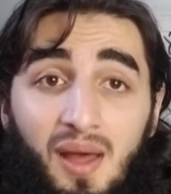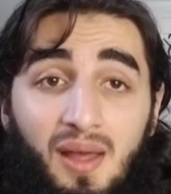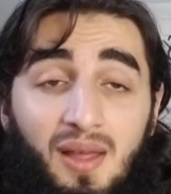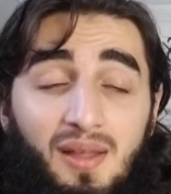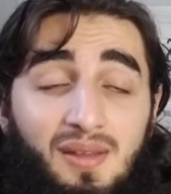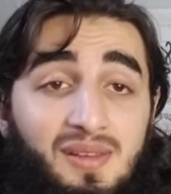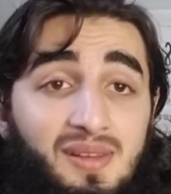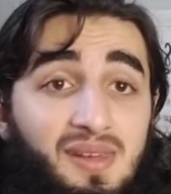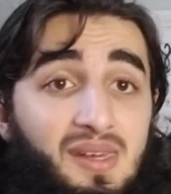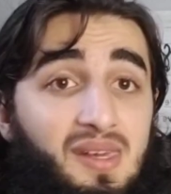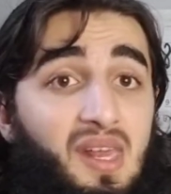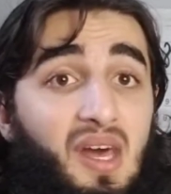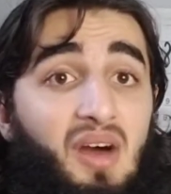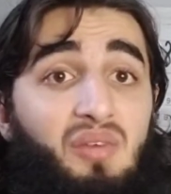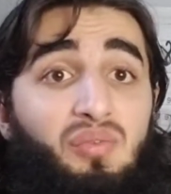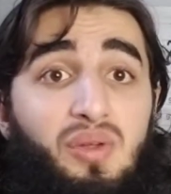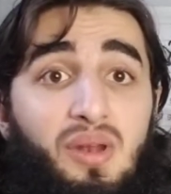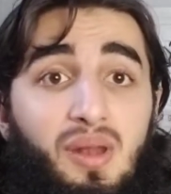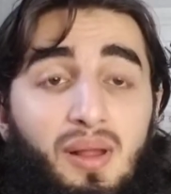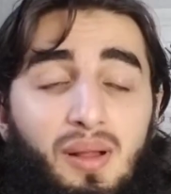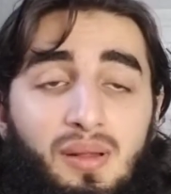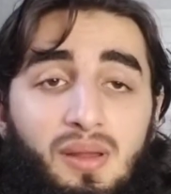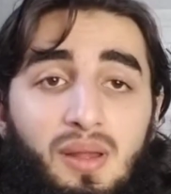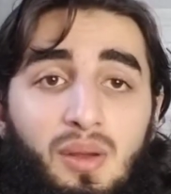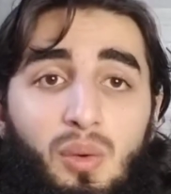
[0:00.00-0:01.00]
It's
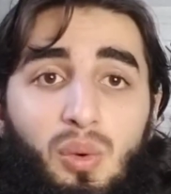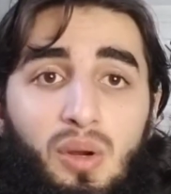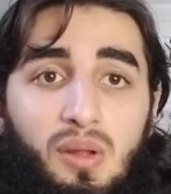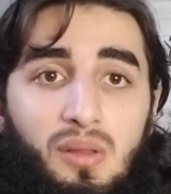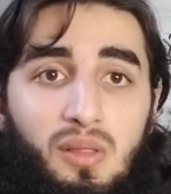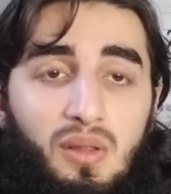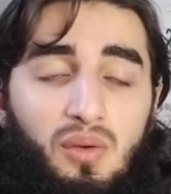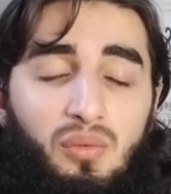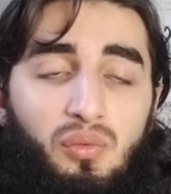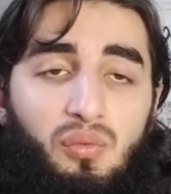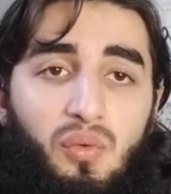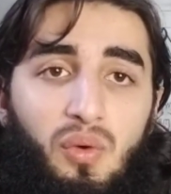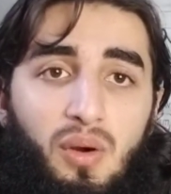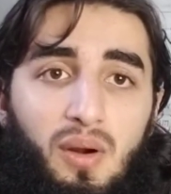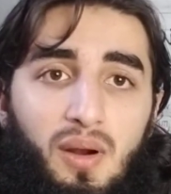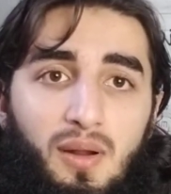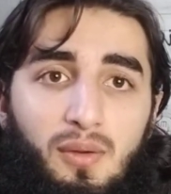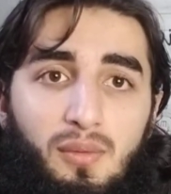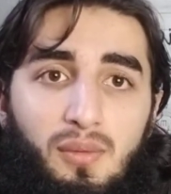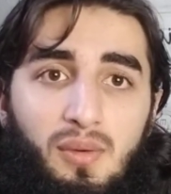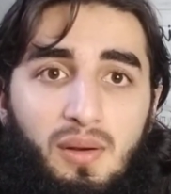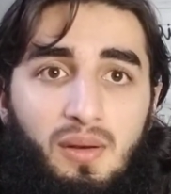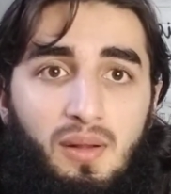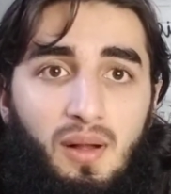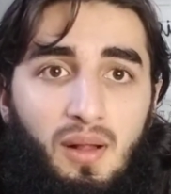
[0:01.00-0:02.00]
definitely worth the
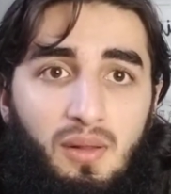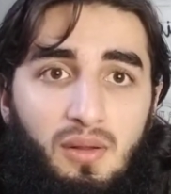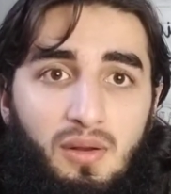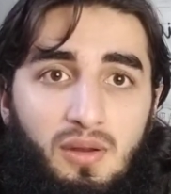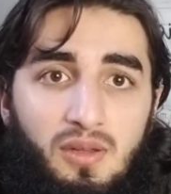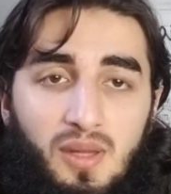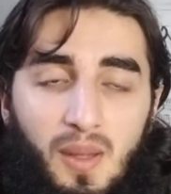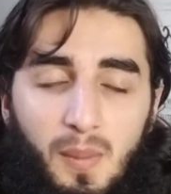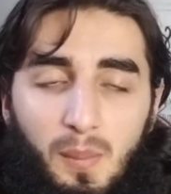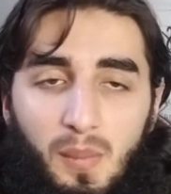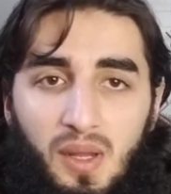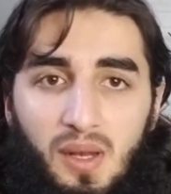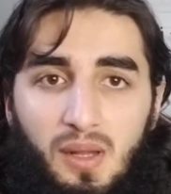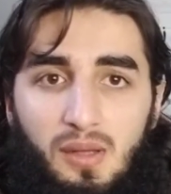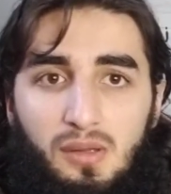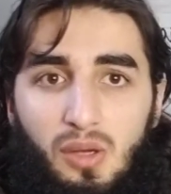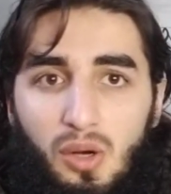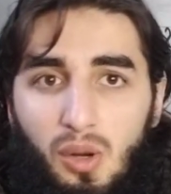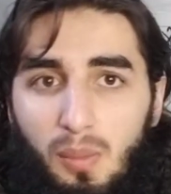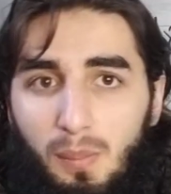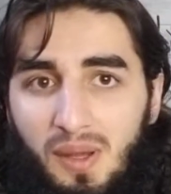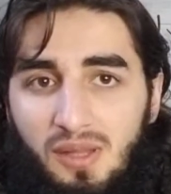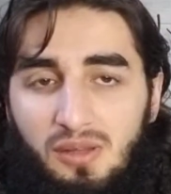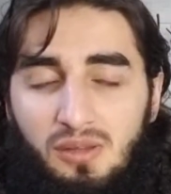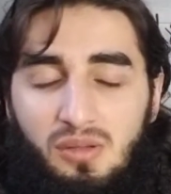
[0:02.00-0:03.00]
$400. I'm gonna
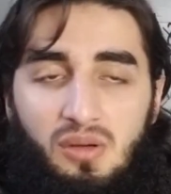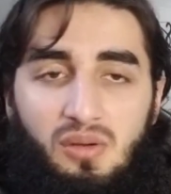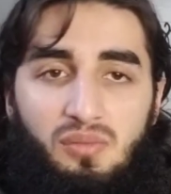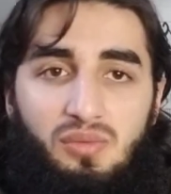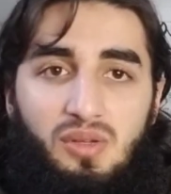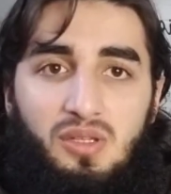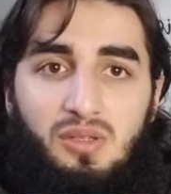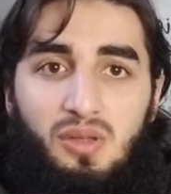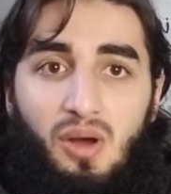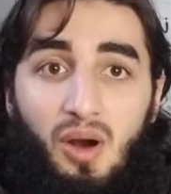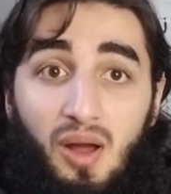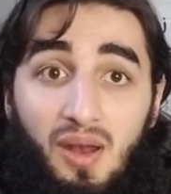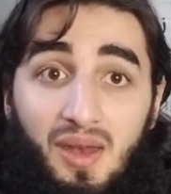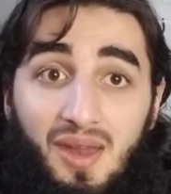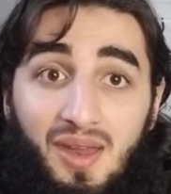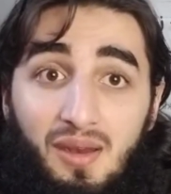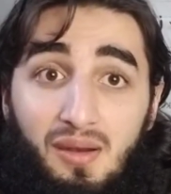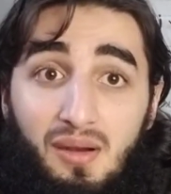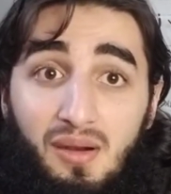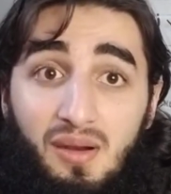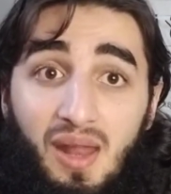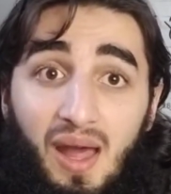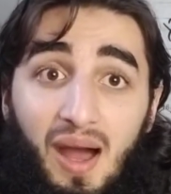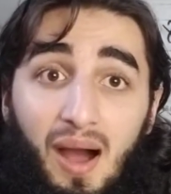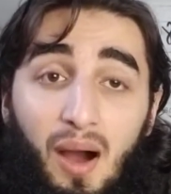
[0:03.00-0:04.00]
throw my service on
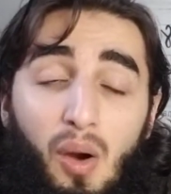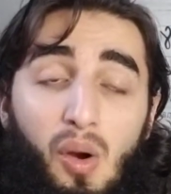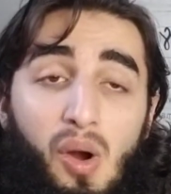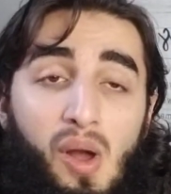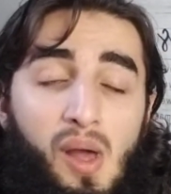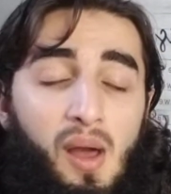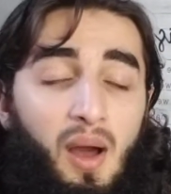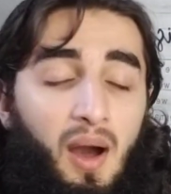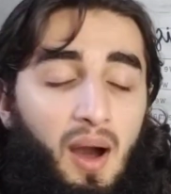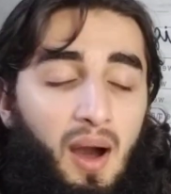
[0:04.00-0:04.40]
here now.